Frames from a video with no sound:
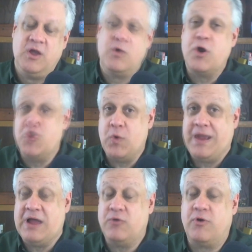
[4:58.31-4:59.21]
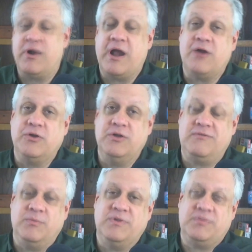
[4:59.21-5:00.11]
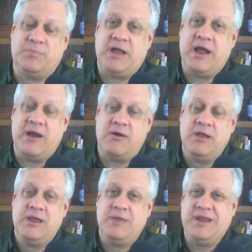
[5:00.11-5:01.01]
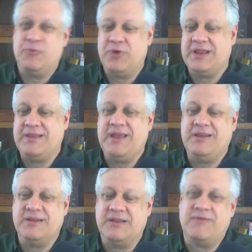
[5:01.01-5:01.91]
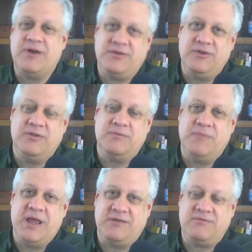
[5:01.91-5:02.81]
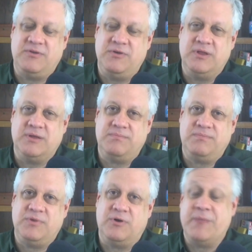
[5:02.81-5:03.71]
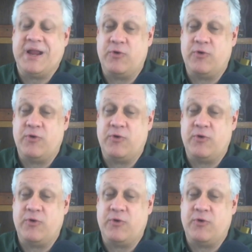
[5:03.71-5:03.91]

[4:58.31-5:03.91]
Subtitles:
where you and I ordering our goods from the supplier I mean, really, they deliver it or make